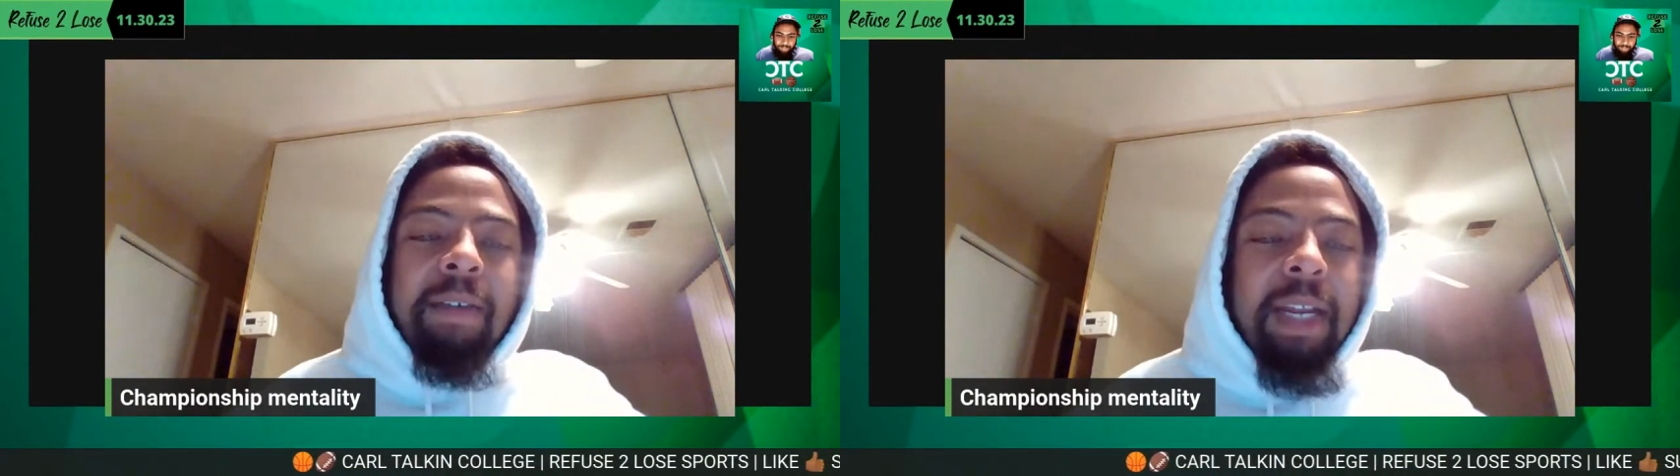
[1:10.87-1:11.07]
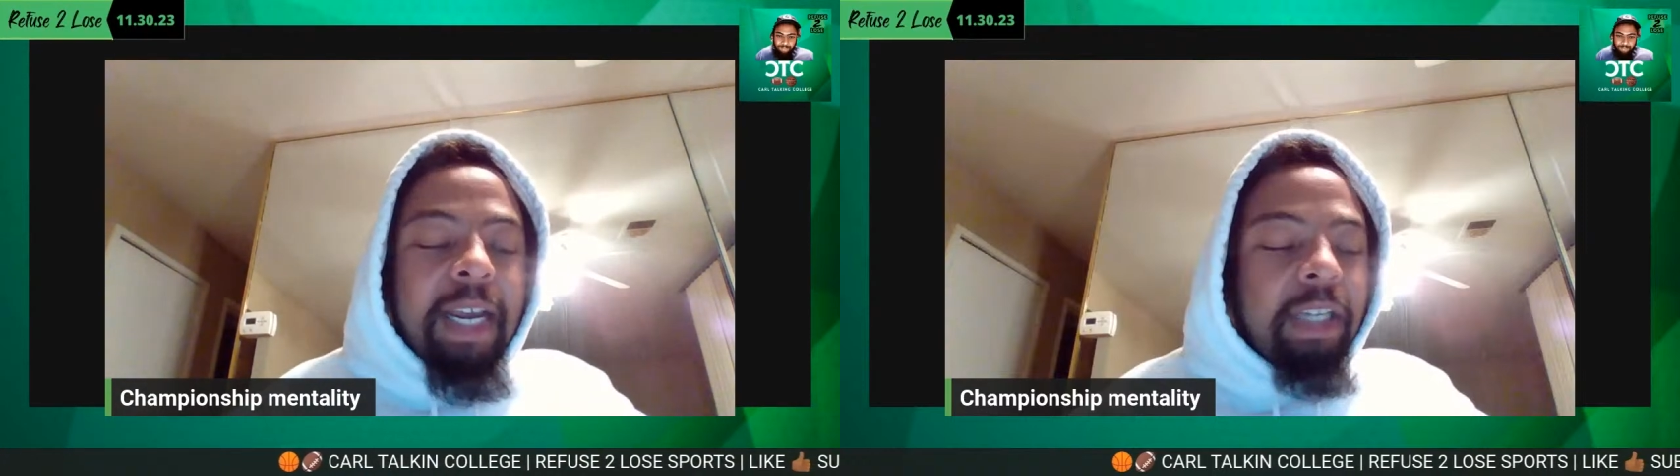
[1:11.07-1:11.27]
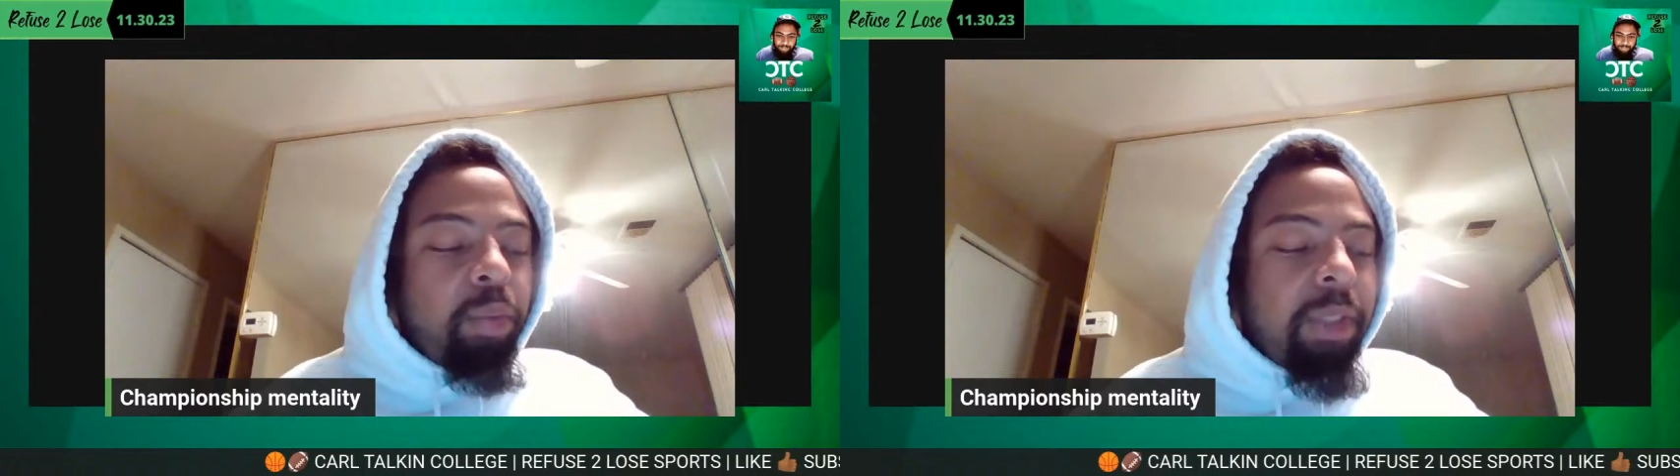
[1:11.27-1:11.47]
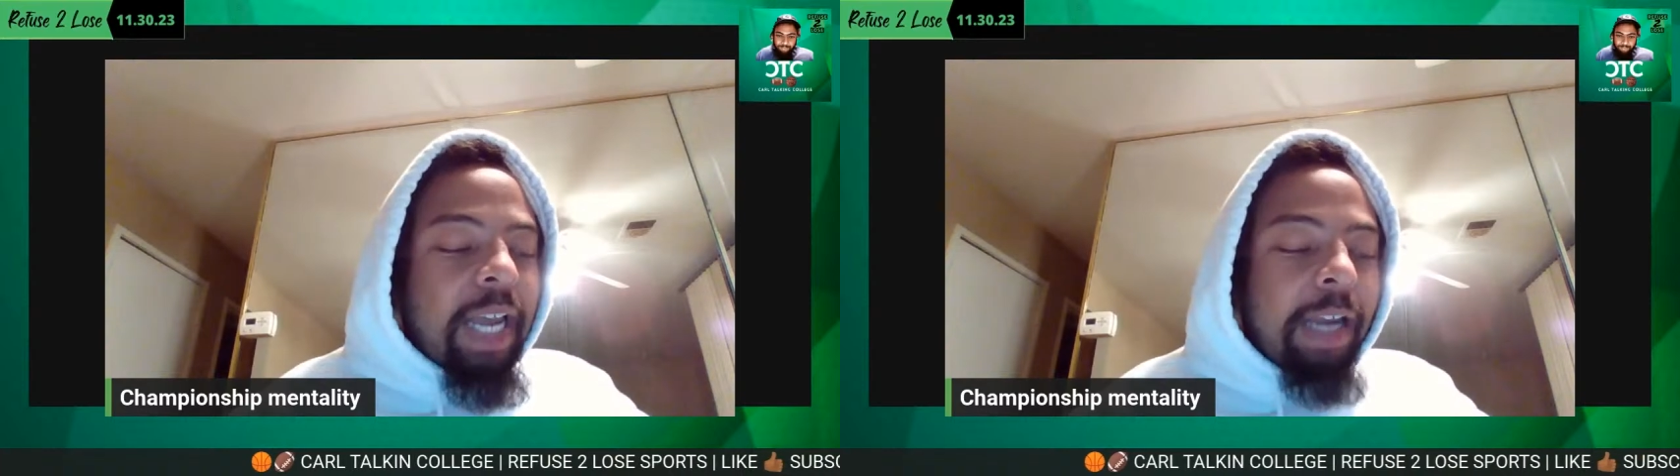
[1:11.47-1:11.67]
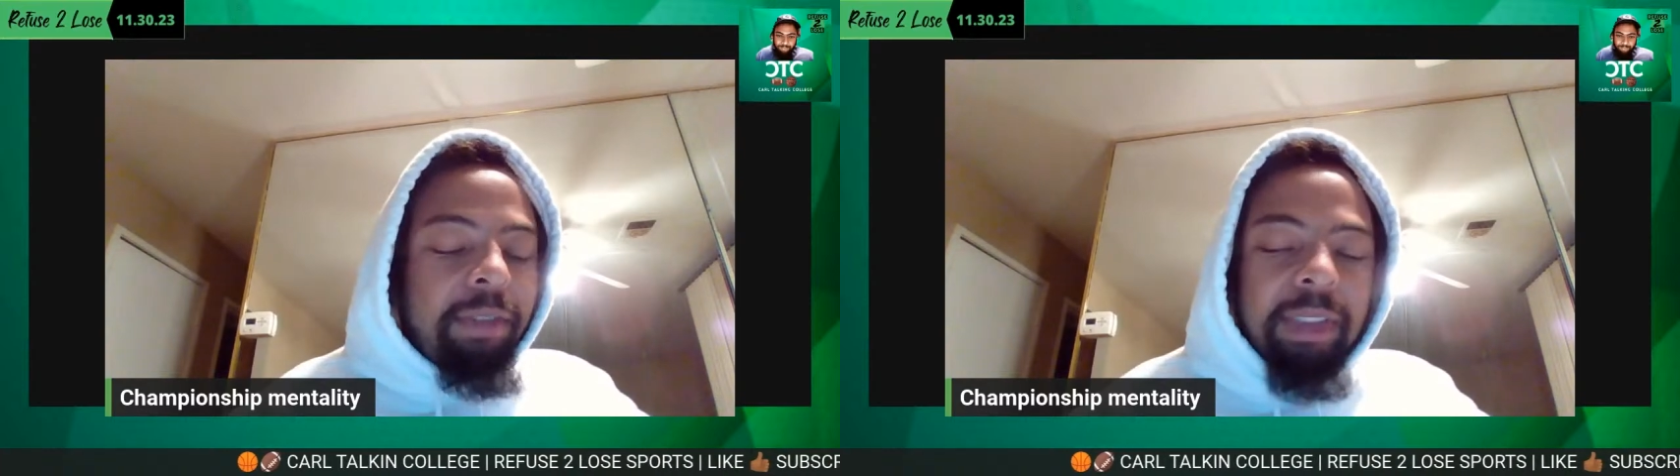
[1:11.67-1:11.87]
Our last one
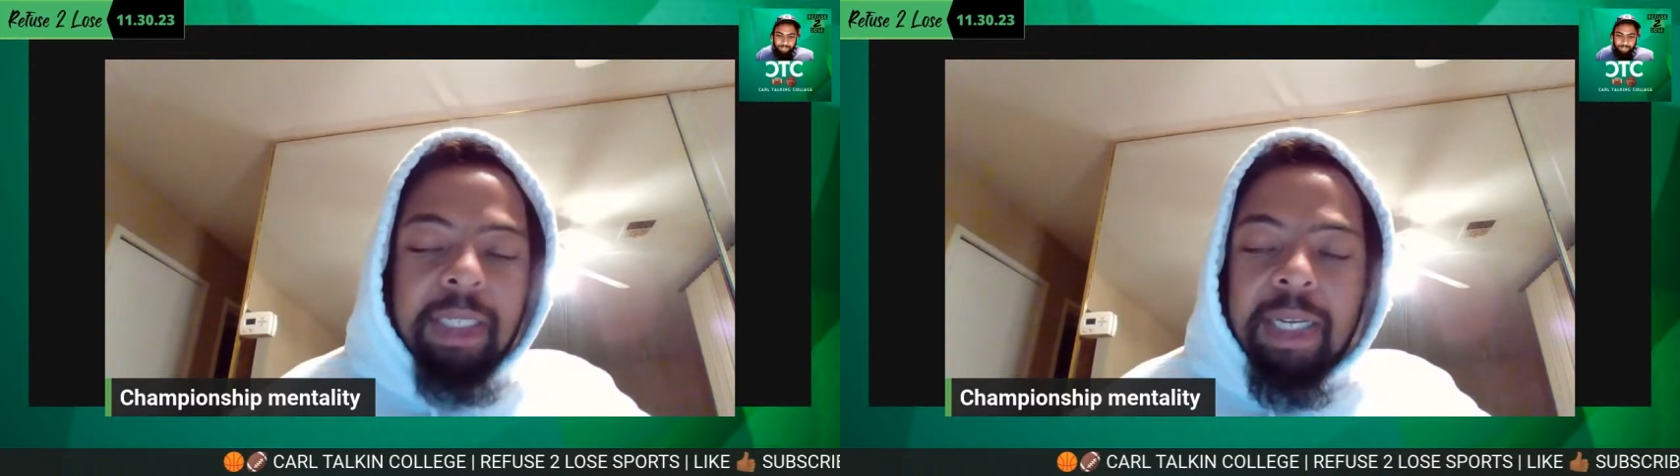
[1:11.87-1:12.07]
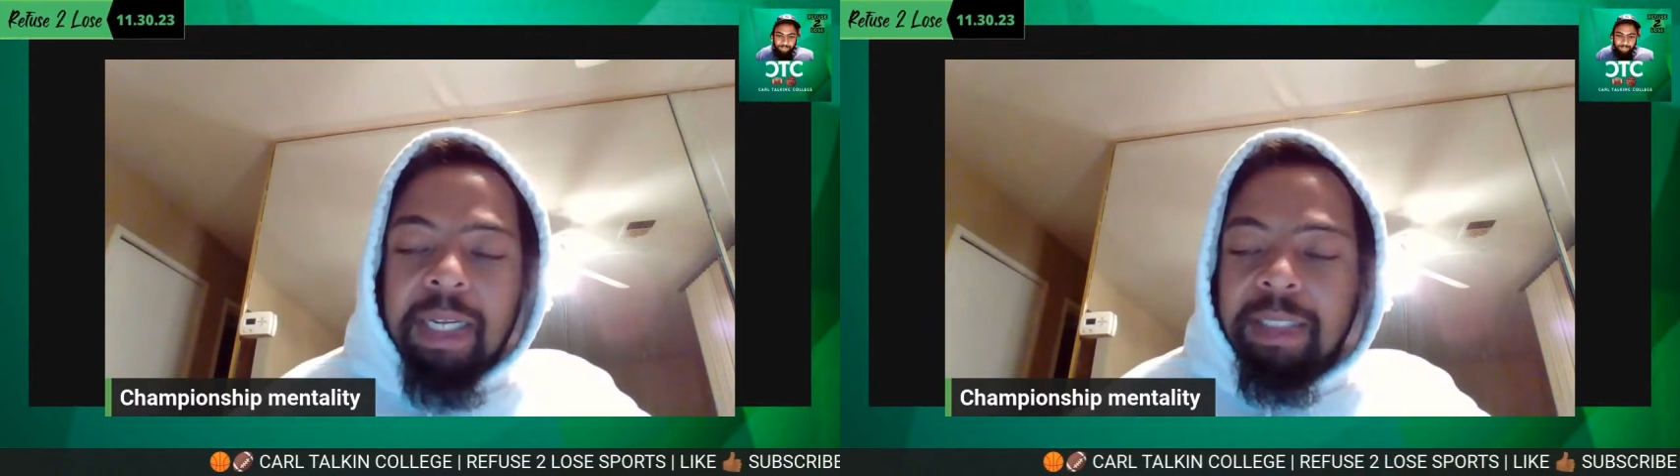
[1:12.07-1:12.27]
live Sunday.